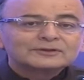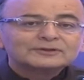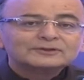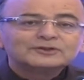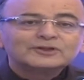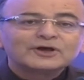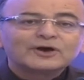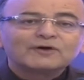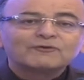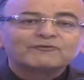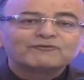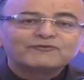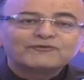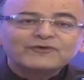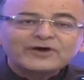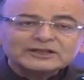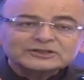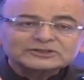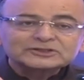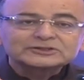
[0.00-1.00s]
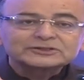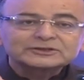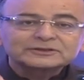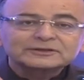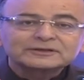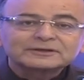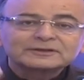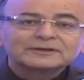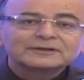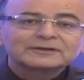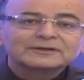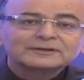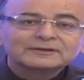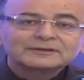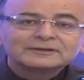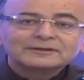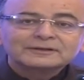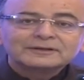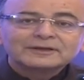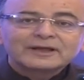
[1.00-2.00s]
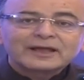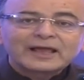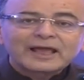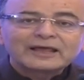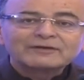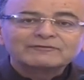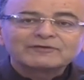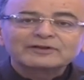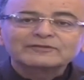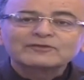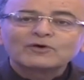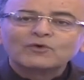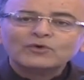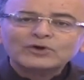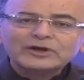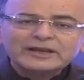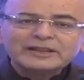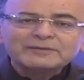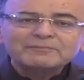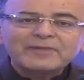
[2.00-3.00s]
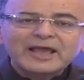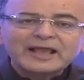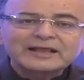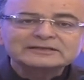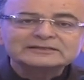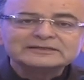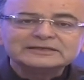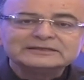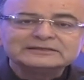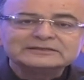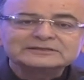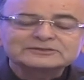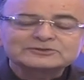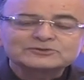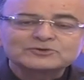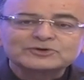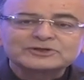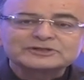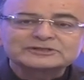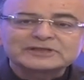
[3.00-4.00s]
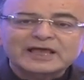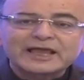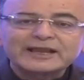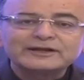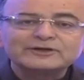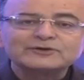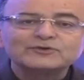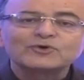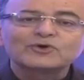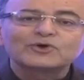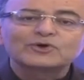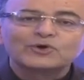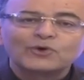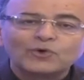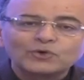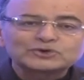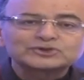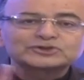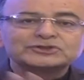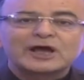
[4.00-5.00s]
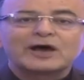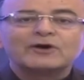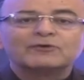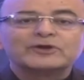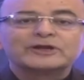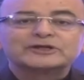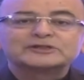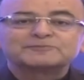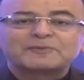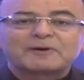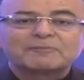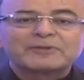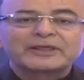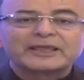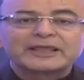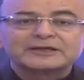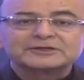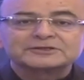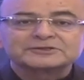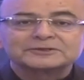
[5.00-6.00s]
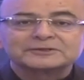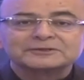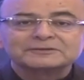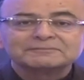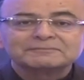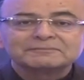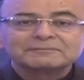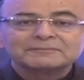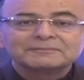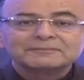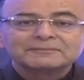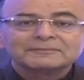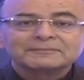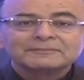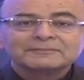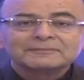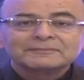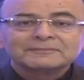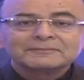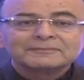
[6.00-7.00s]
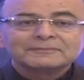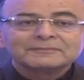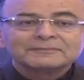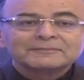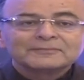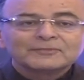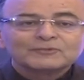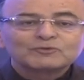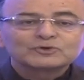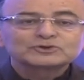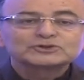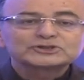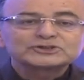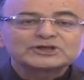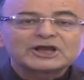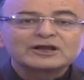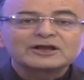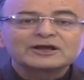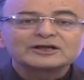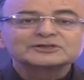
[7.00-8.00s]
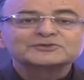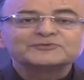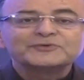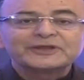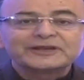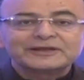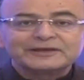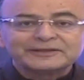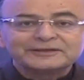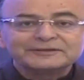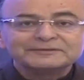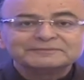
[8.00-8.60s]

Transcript: the first and one of the only magazines to decide to close down its publication was the Shankar's Weekly.